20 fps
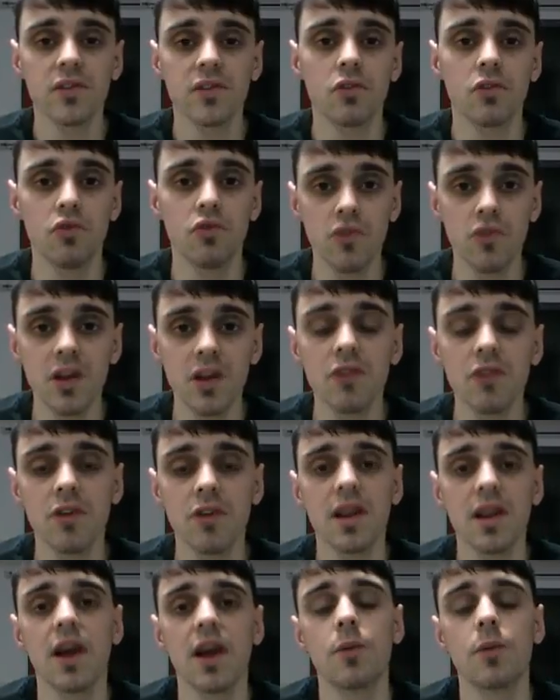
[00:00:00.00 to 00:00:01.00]
can really,
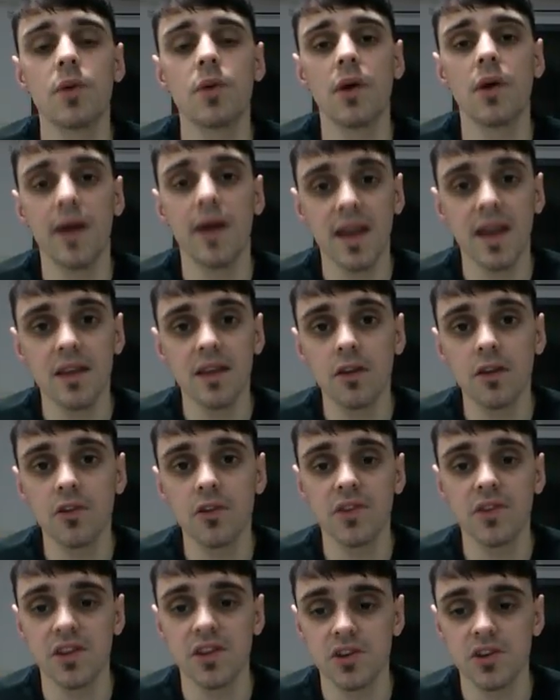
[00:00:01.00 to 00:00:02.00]
really help you out in those
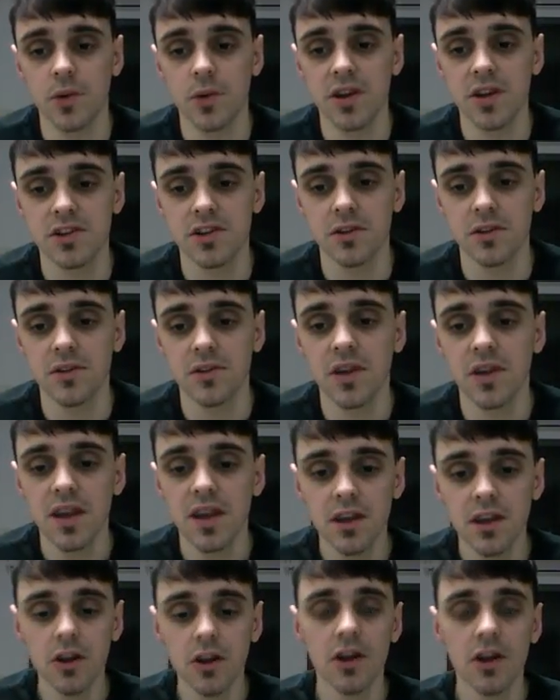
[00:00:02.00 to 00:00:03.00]
situations.
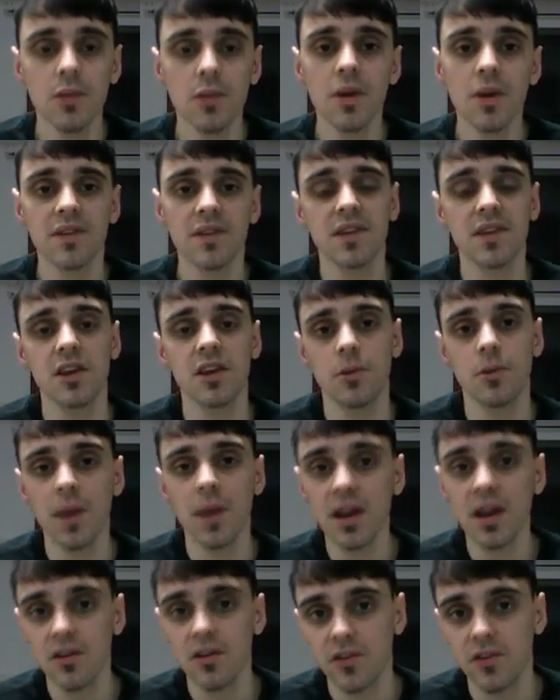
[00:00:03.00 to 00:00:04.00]
And it might set you
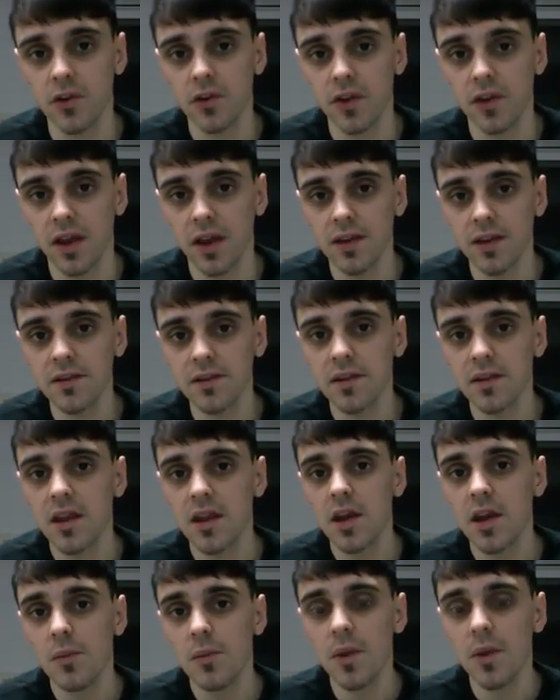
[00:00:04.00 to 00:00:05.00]
back a few days,
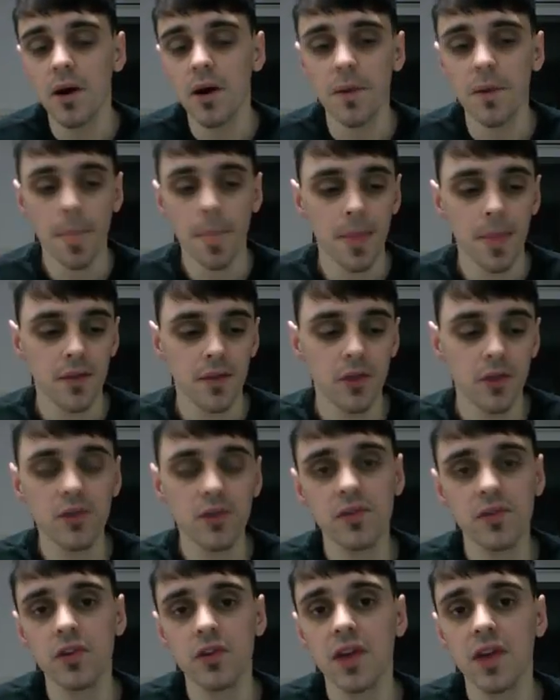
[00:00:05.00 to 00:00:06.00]
but those
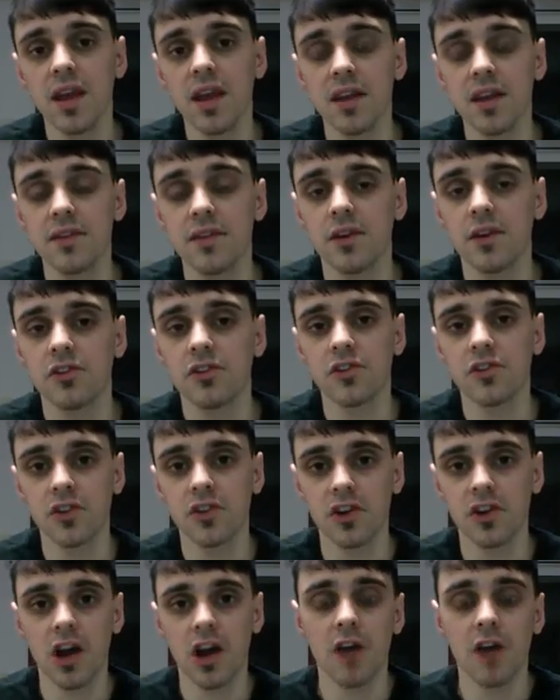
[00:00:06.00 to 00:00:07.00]
few days are just going
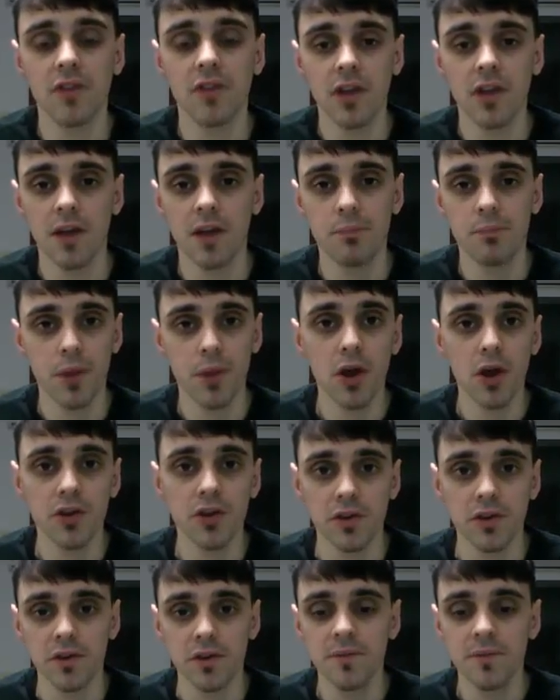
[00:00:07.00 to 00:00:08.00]
to cover that
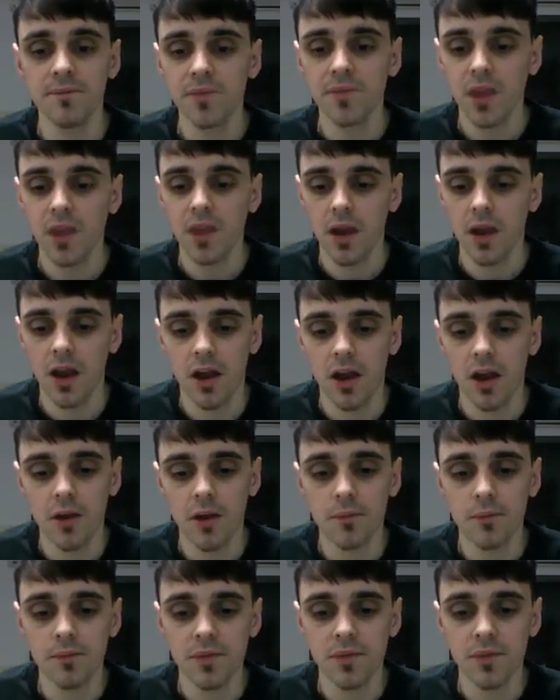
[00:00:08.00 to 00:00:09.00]
burden
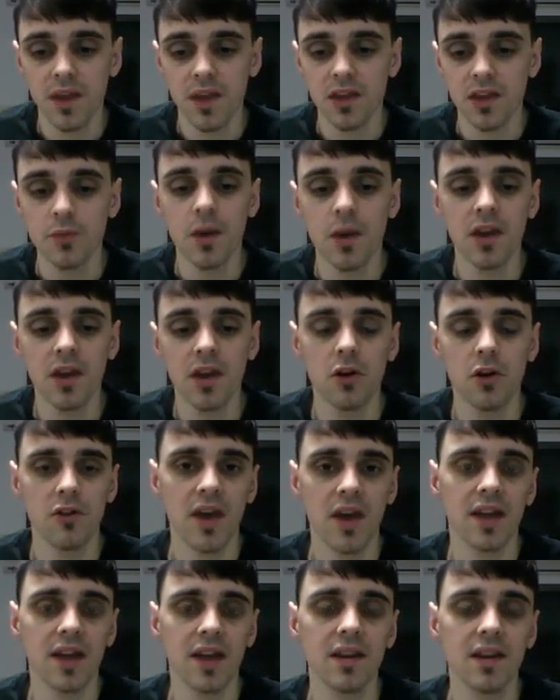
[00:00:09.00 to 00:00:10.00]
that you might not have
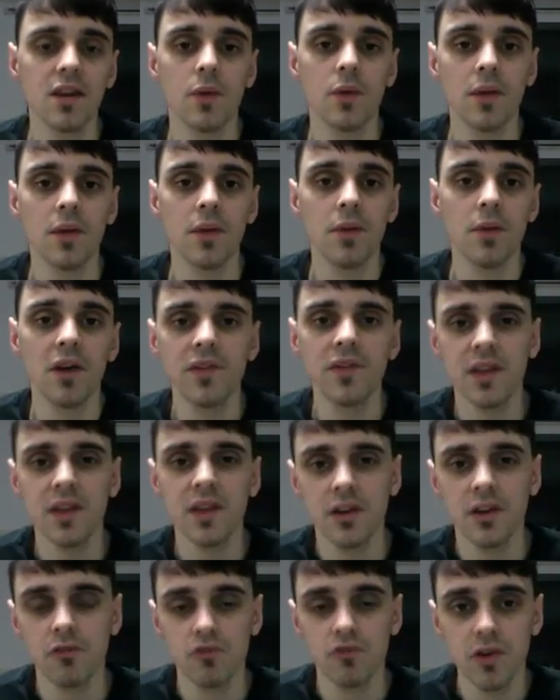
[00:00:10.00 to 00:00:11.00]
had anyway.
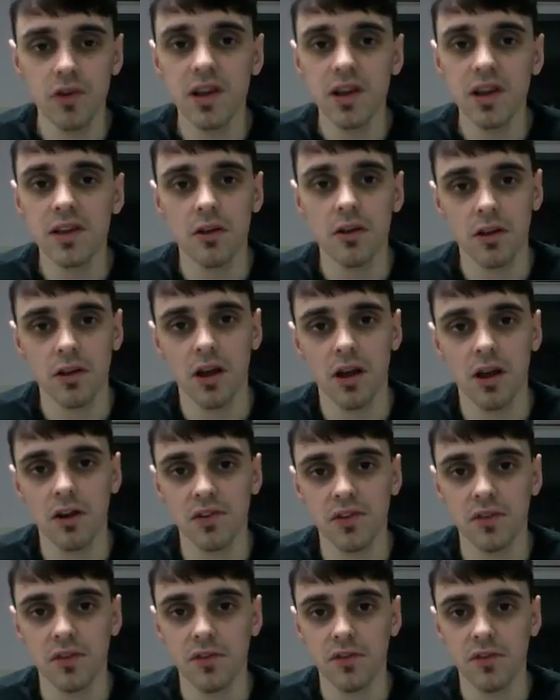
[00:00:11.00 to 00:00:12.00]
Personally, I really don't like
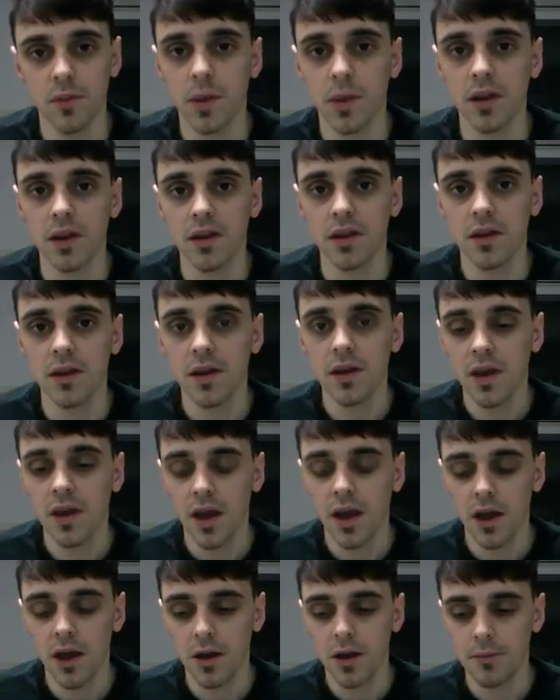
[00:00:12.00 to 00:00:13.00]
asking for money.
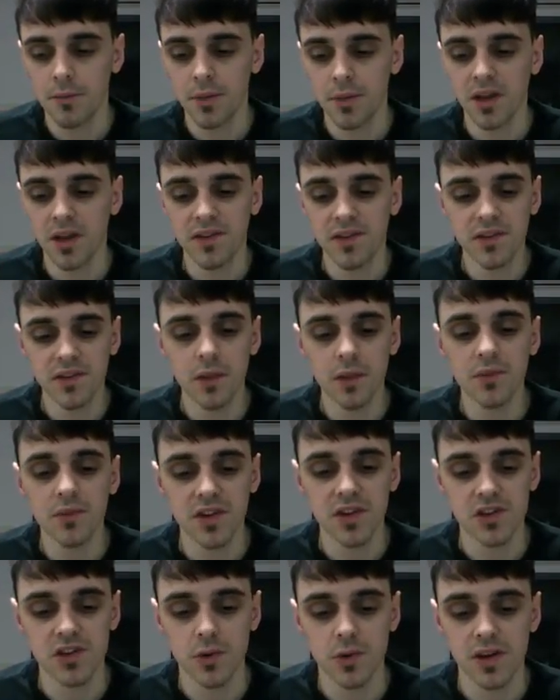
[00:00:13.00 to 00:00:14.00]
But there's some
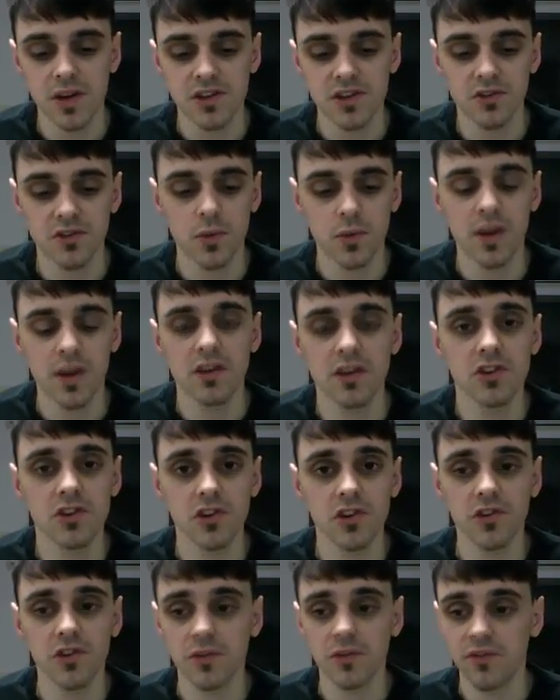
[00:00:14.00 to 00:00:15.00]
situations where you
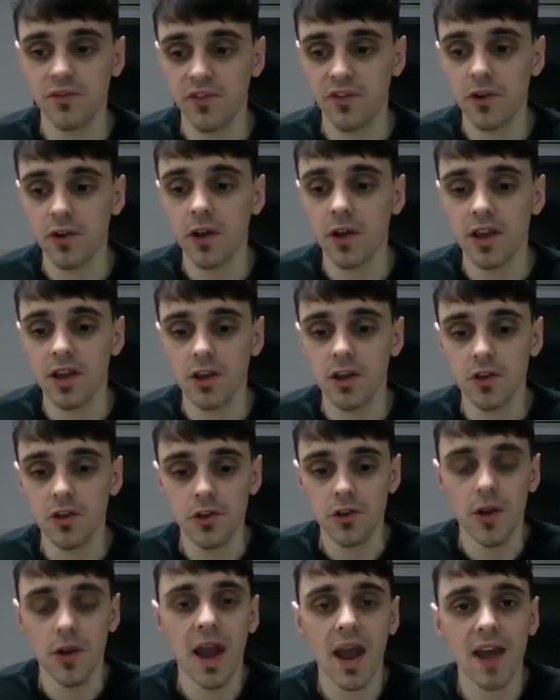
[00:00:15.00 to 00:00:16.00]
just feel like
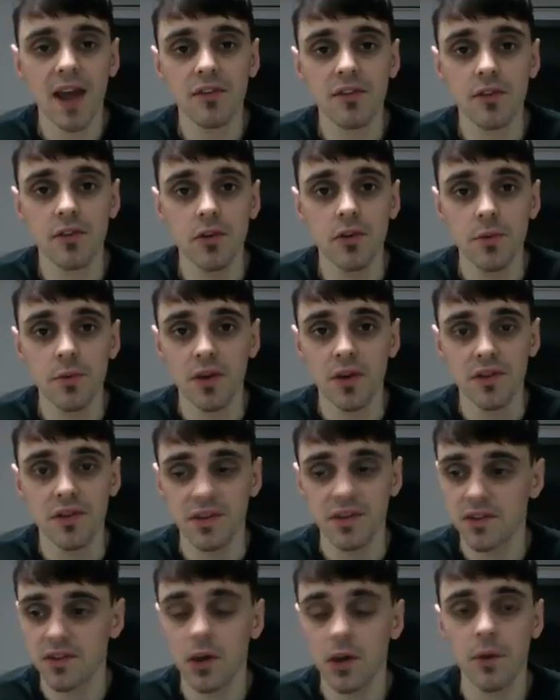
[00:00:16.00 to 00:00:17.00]
you have to, because
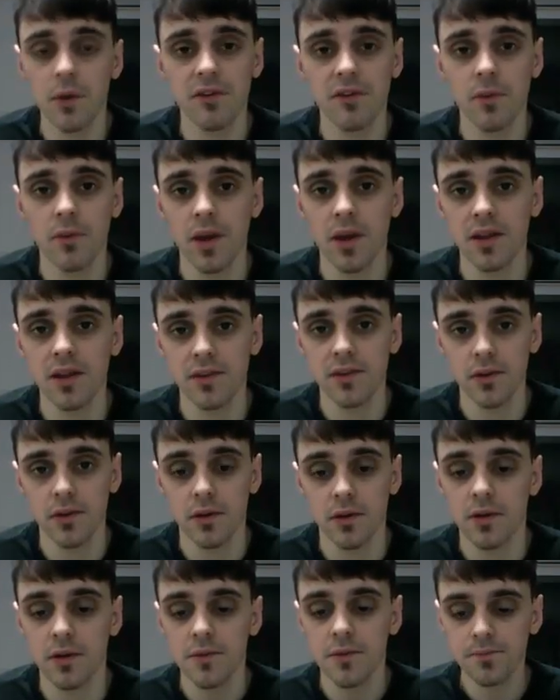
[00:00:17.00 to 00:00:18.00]
there's no other way
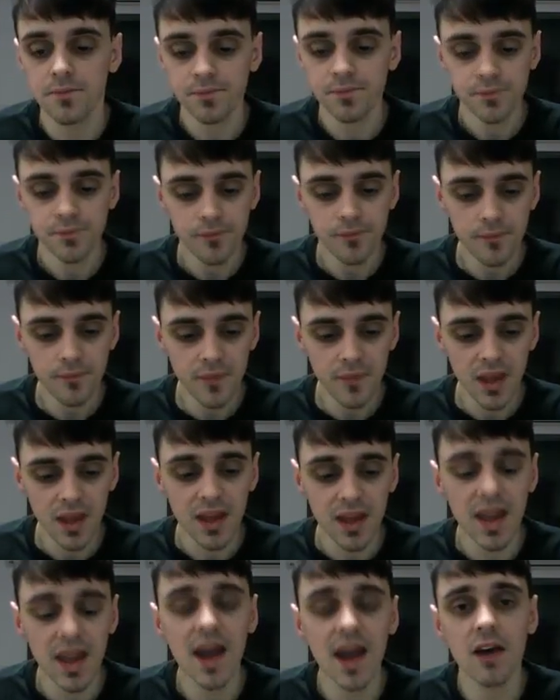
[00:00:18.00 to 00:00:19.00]
to
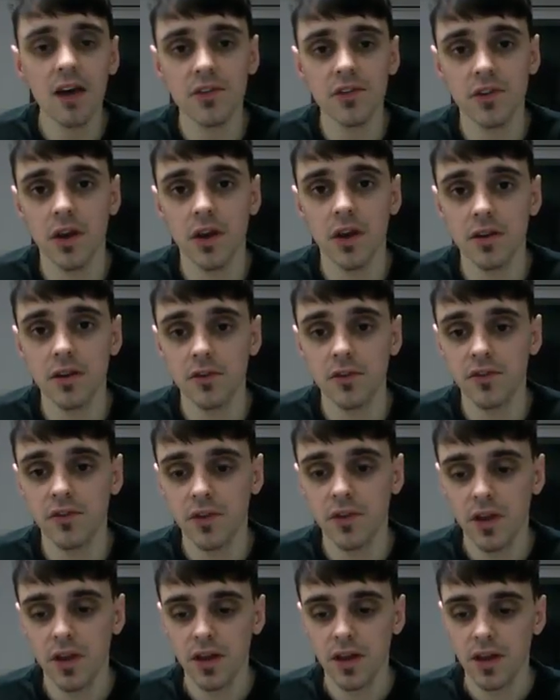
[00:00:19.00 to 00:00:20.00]
get outside of,
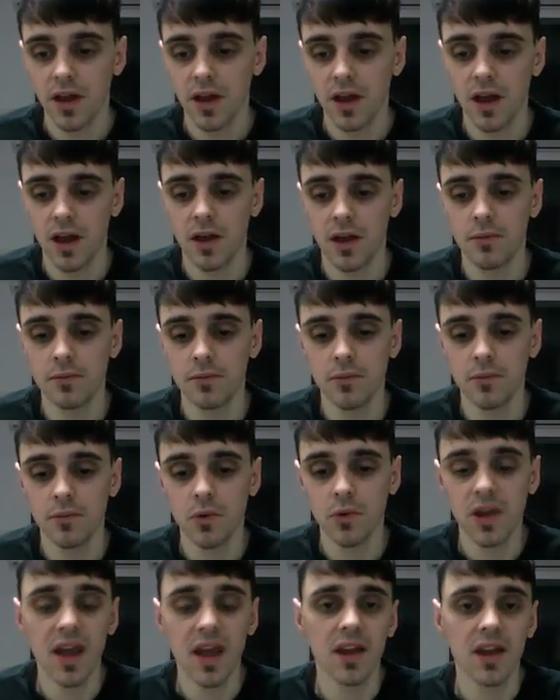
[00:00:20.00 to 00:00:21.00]

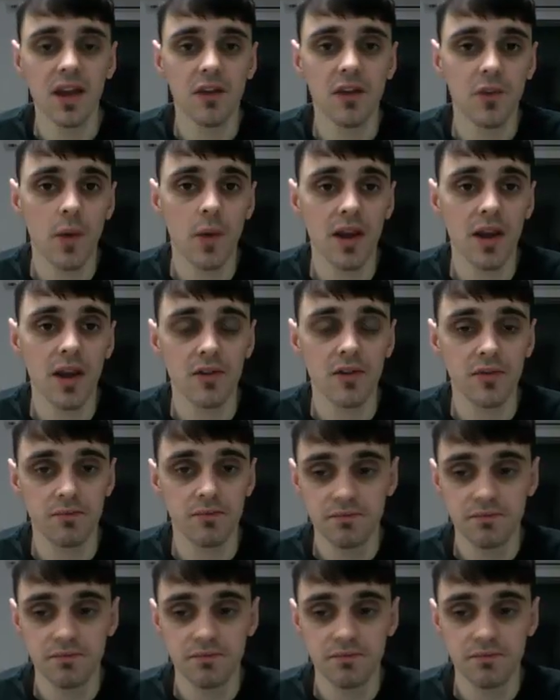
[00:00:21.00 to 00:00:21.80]
or get another way of,